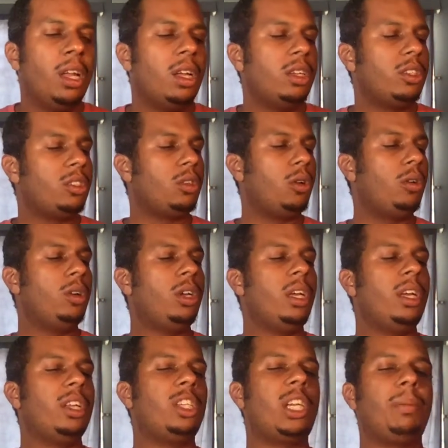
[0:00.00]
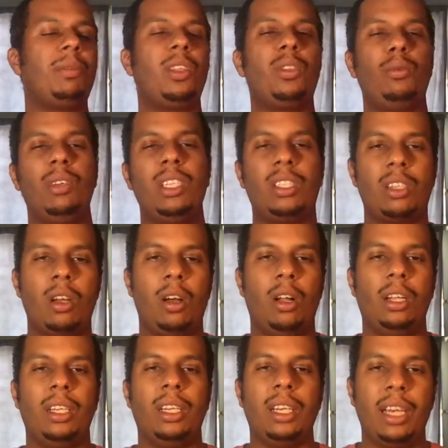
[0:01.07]
So, chapter 3 is
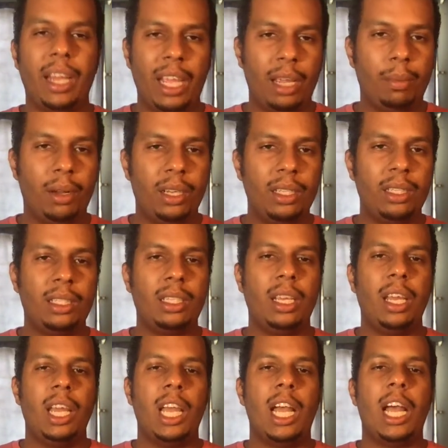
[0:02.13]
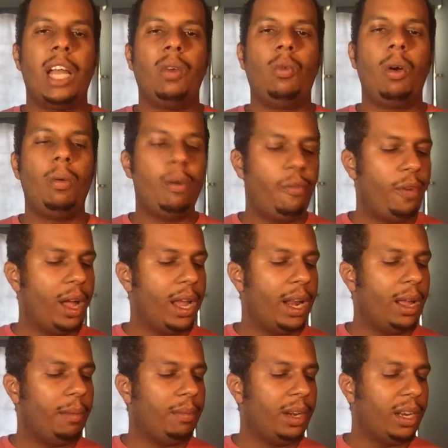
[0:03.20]
called Neighbors, and what we'll find
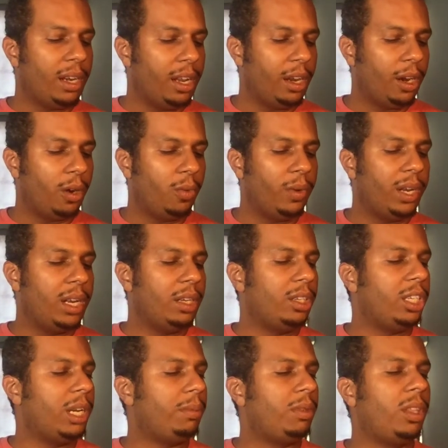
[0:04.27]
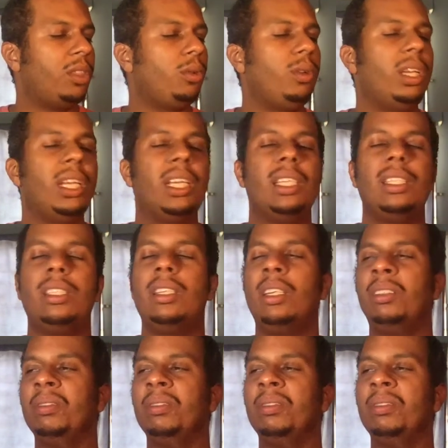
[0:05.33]
happening here with chapter 3 is